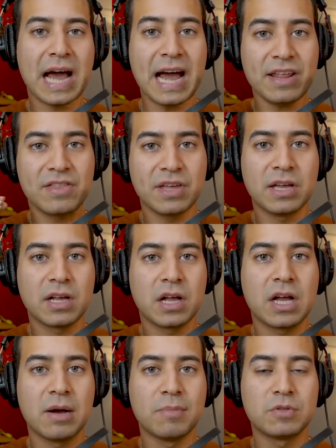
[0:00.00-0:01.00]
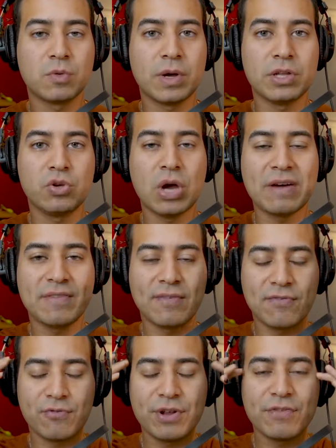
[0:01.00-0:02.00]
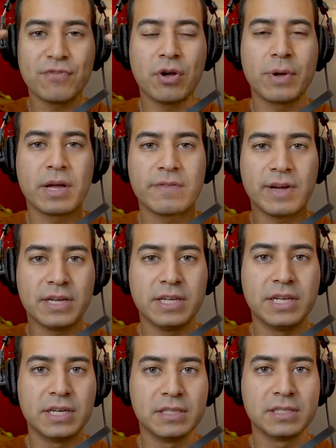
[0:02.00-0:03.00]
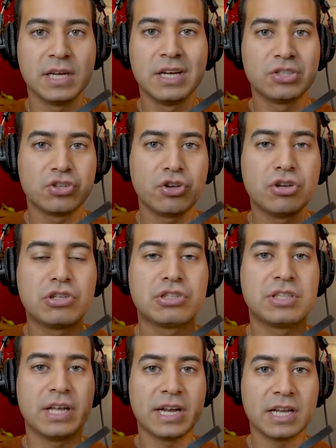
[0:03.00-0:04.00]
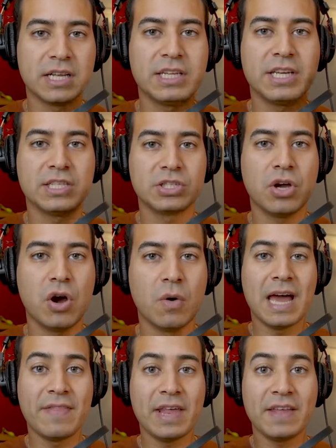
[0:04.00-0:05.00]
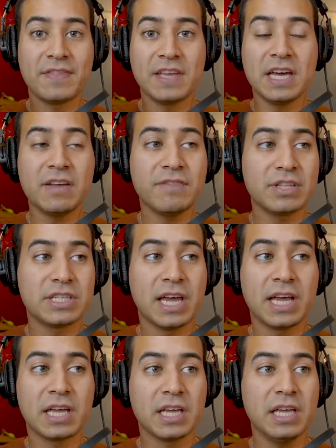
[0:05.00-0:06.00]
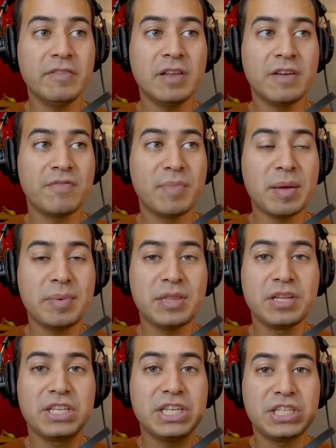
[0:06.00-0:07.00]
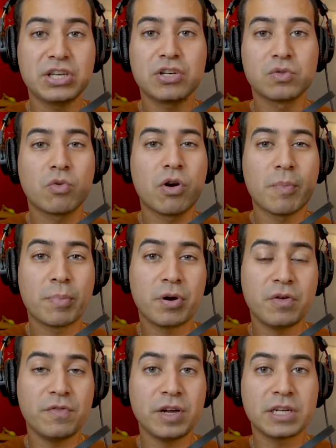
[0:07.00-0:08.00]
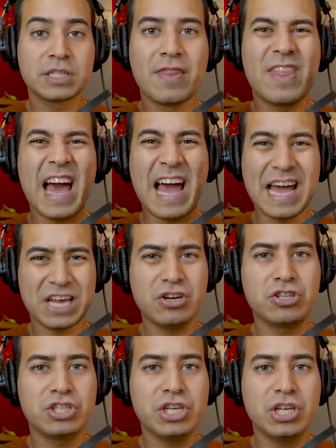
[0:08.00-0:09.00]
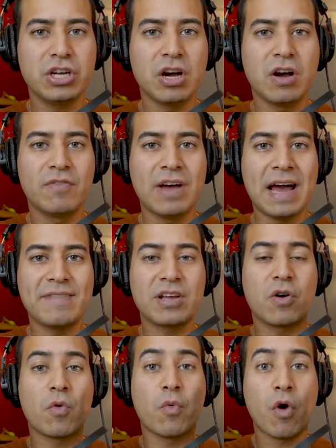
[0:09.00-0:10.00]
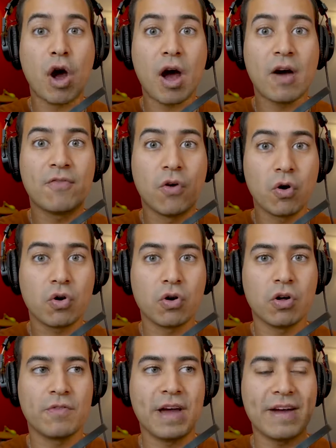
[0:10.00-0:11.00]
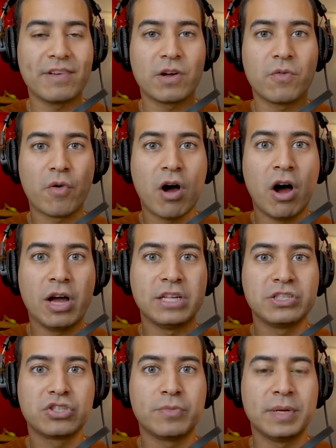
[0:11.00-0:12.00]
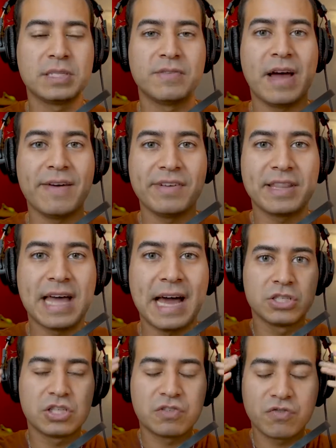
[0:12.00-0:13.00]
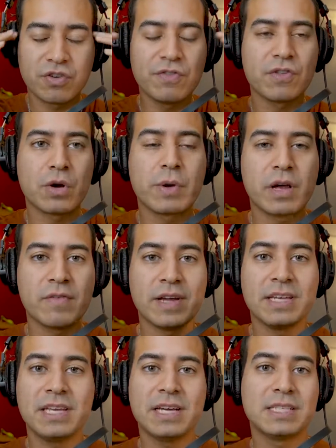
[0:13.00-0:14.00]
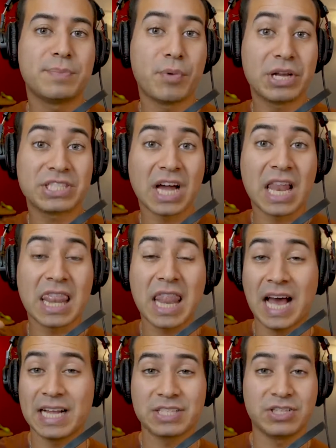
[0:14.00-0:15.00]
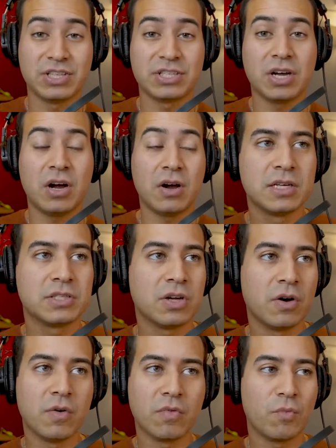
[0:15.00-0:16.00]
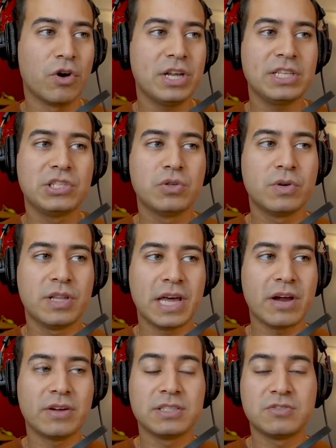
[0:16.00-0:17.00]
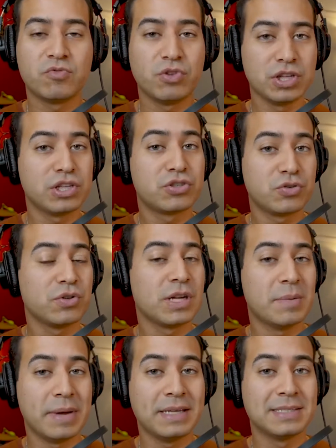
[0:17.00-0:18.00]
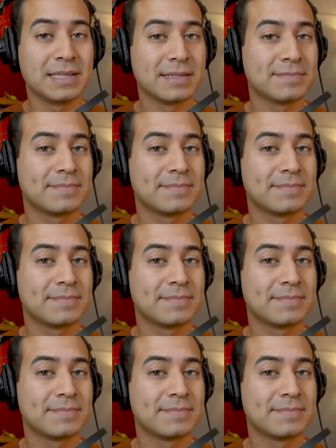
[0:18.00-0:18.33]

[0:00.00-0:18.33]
I think, comes when you have a free flowing of ideas. So you're just letting ideas go. And then at the end of the take, even if maybe the details weren't perfect, that energy of having a raw vocal, of having a raw instrument, of having that just free flowing of ideas brings a lot to the song. So what he's doing there is really, truly amazing.